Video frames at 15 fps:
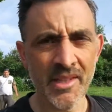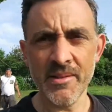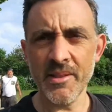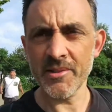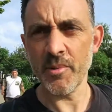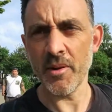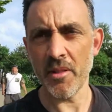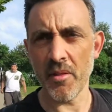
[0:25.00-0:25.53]

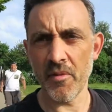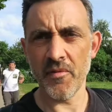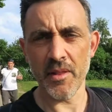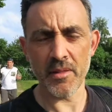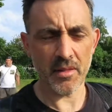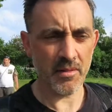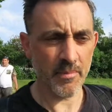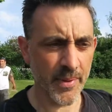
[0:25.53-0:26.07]
it's one of those
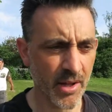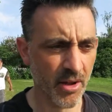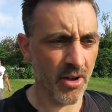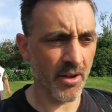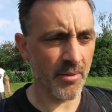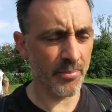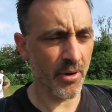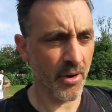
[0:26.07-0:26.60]
things that's a bit
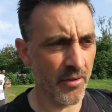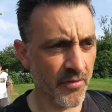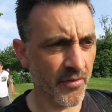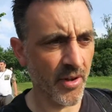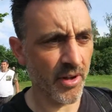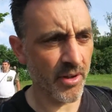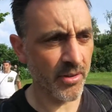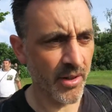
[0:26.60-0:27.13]
higher
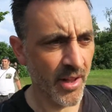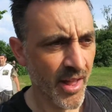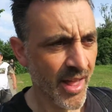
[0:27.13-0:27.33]
profile.